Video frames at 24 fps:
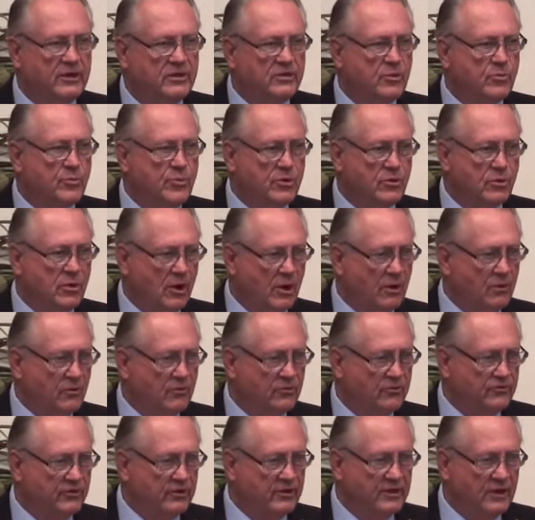in the
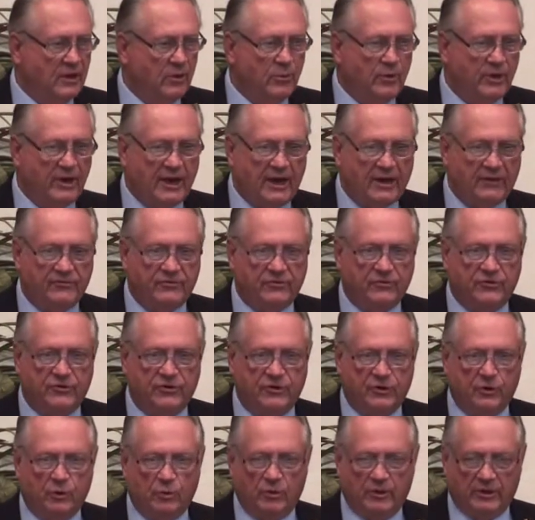bureaucracy that we have to
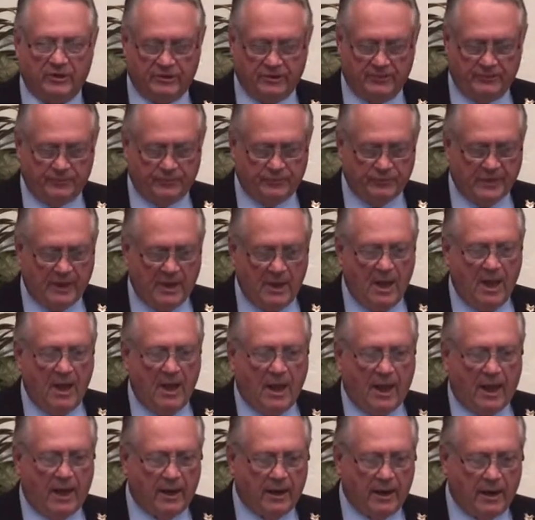deal with.
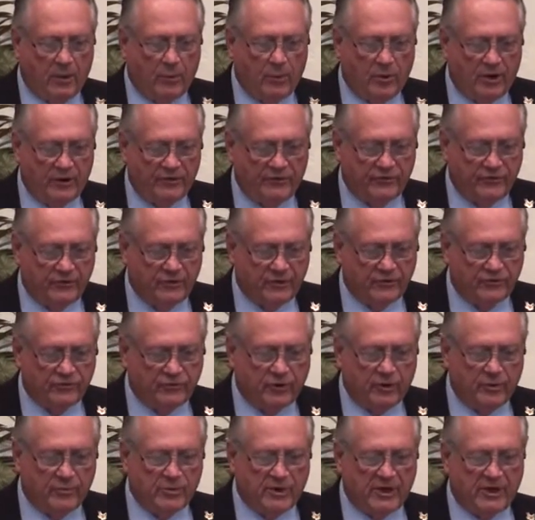And I want you to
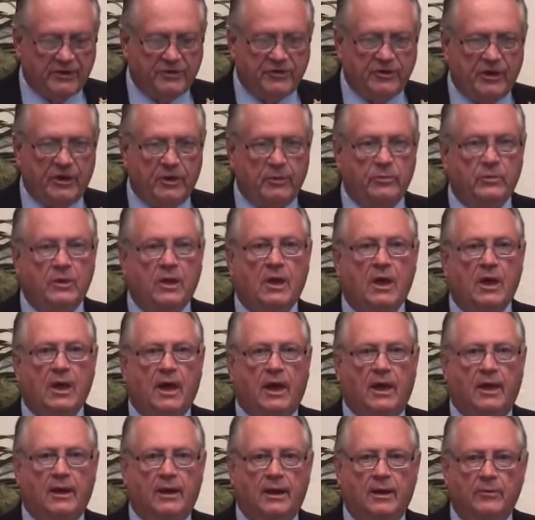join my team,
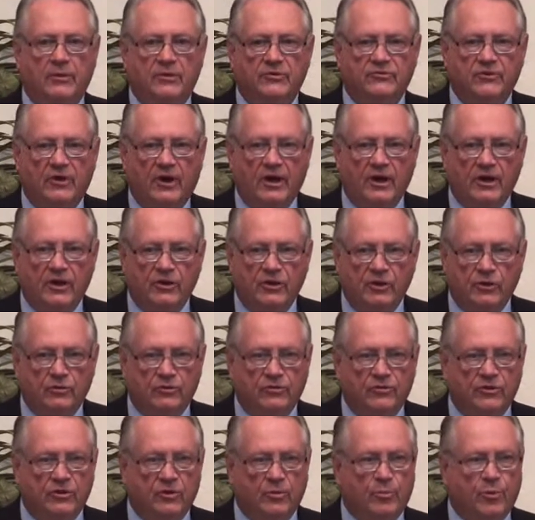and I'm assigning you
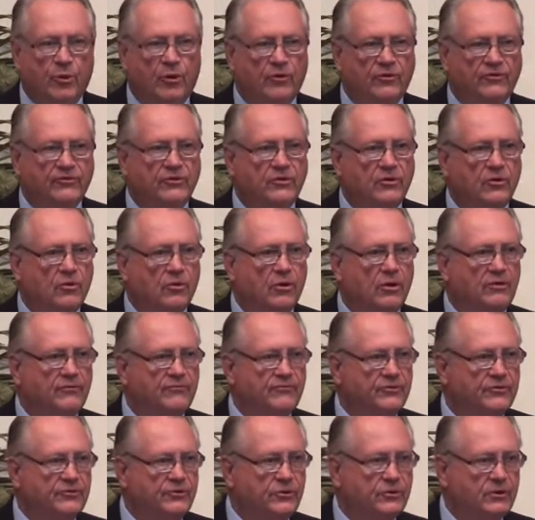to the Persian
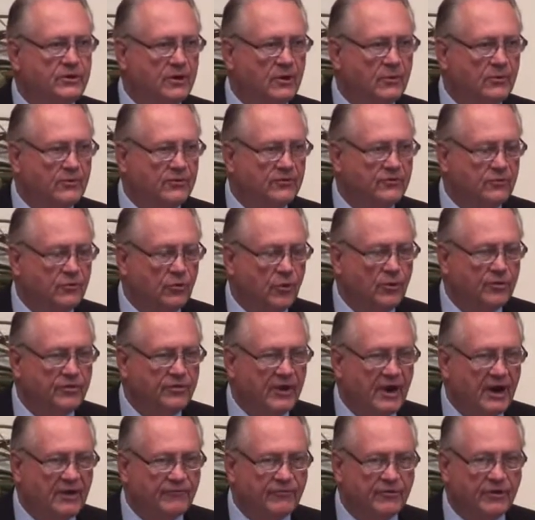Gulf and 2 countries in North
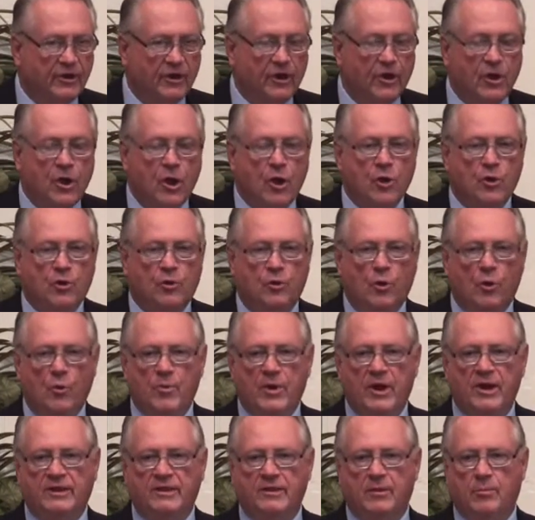Africa. Go
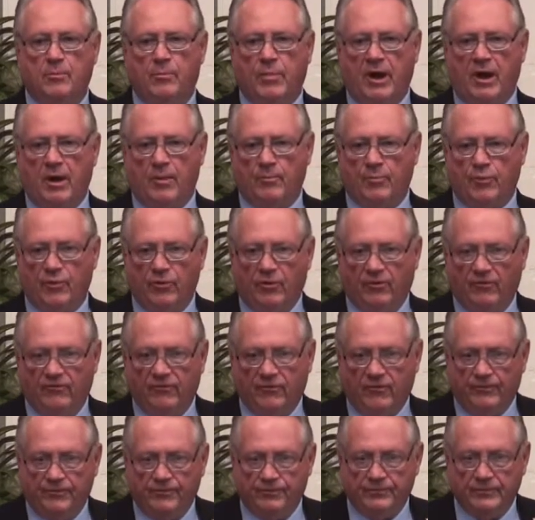make them
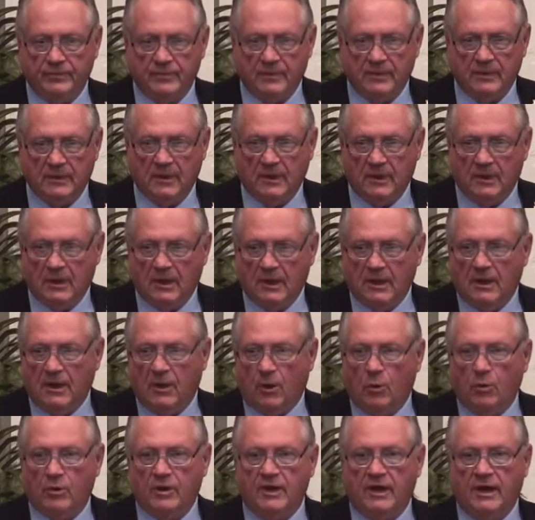bomb-proof.
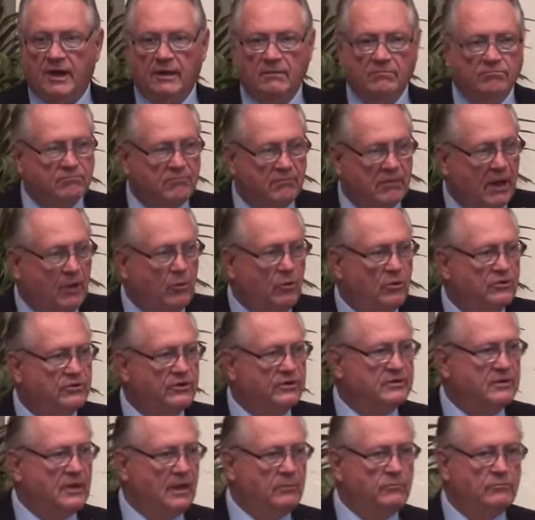Okay, I'm
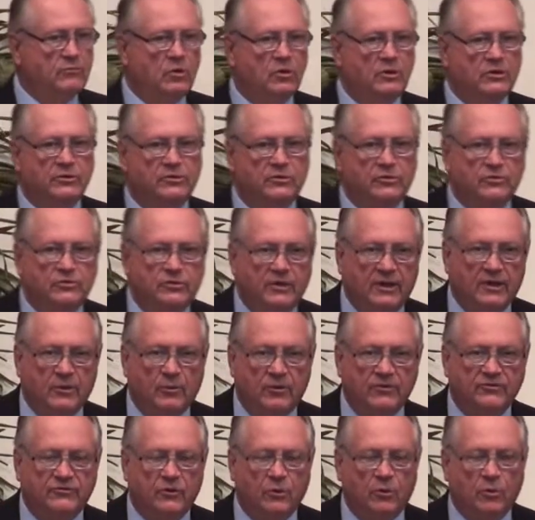willing to do that.
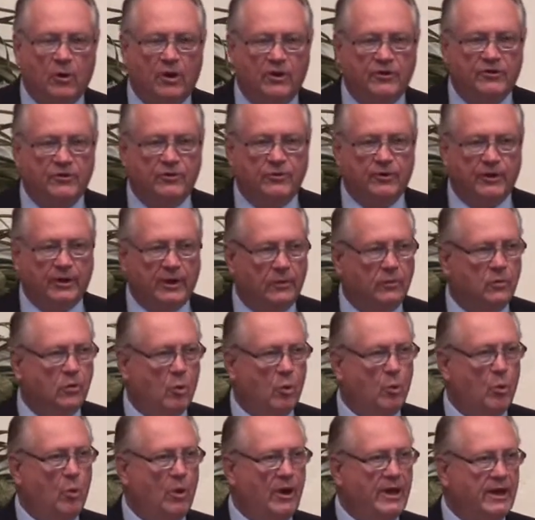What's the criteria?
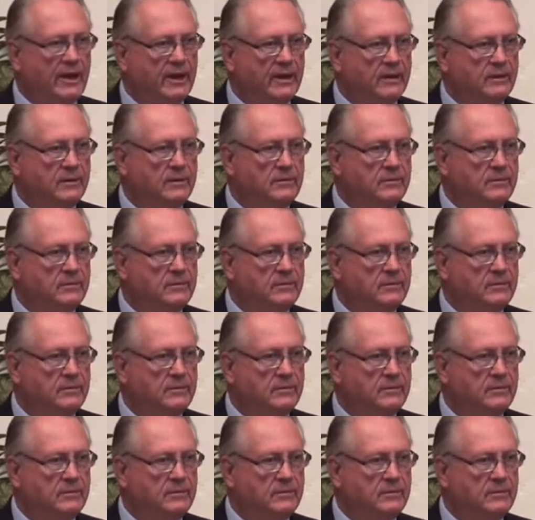Wing it.